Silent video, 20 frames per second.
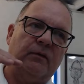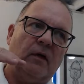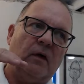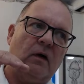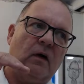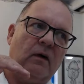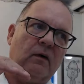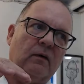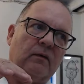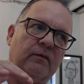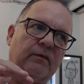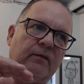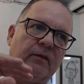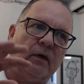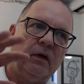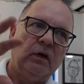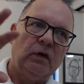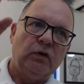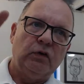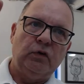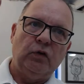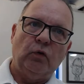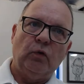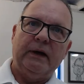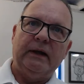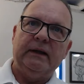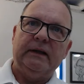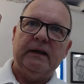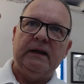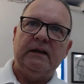of
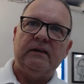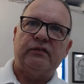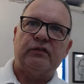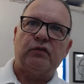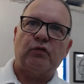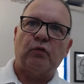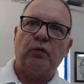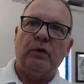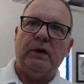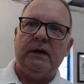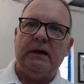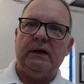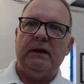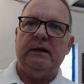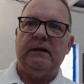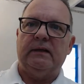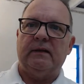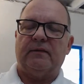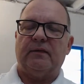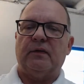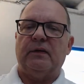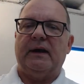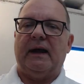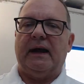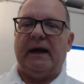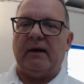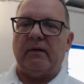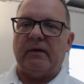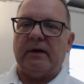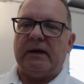doing these three different
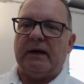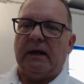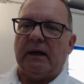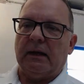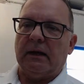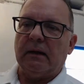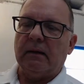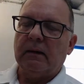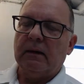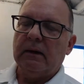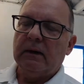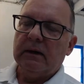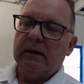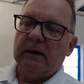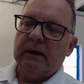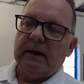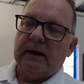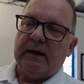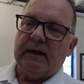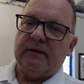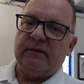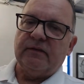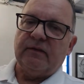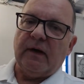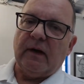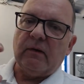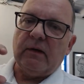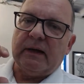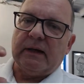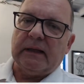area is
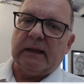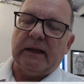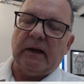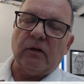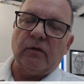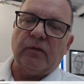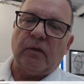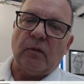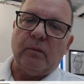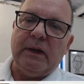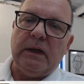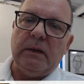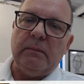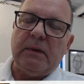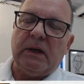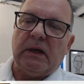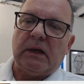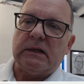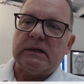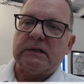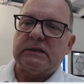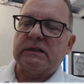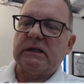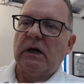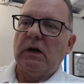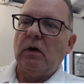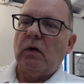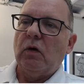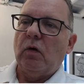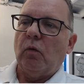very clear for me, because
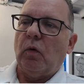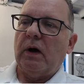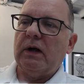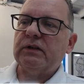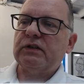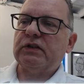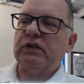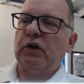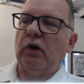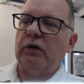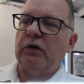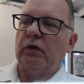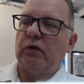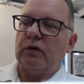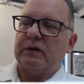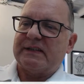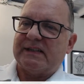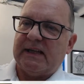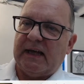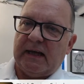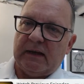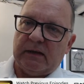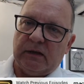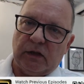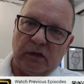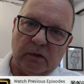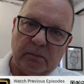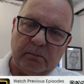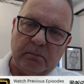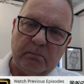once you understand
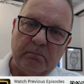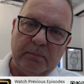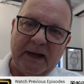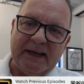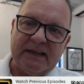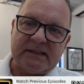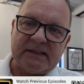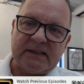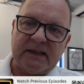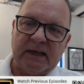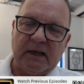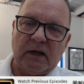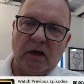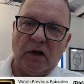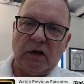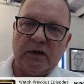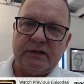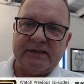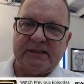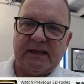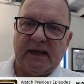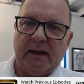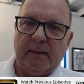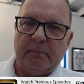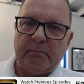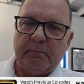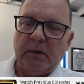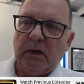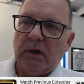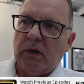the basic
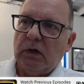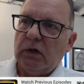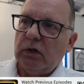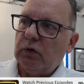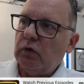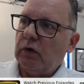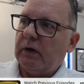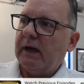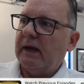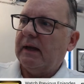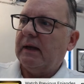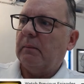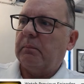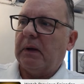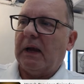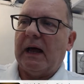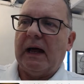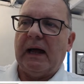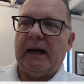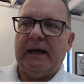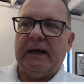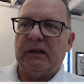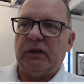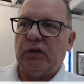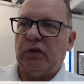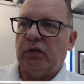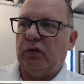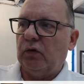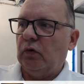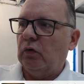concept, you can apply
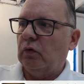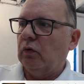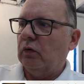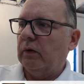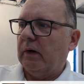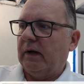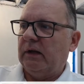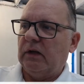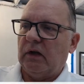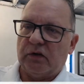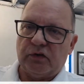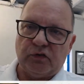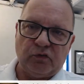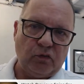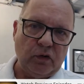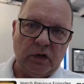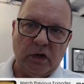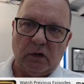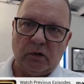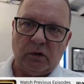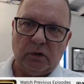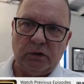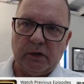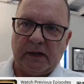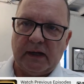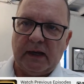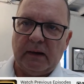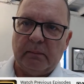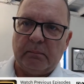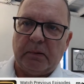it to industrial, you
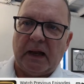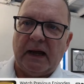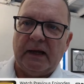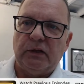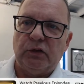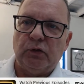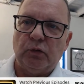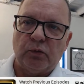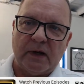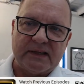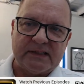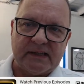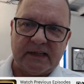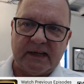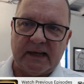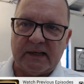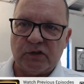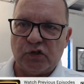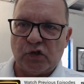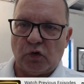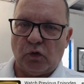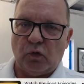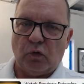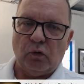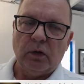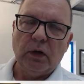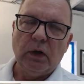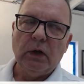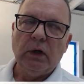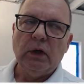can apply it to residential,
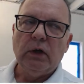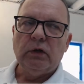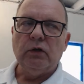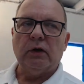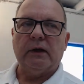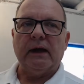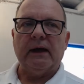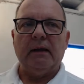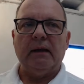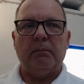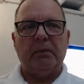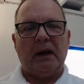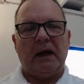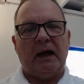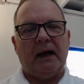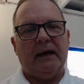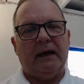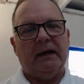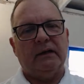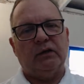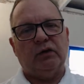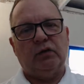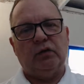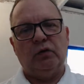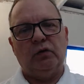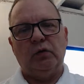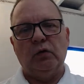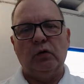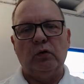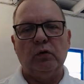you can apply it
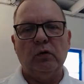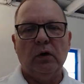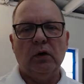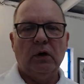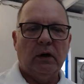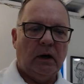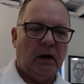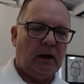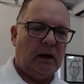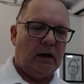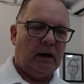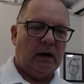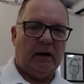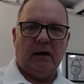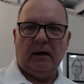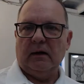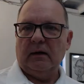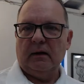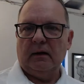to uh,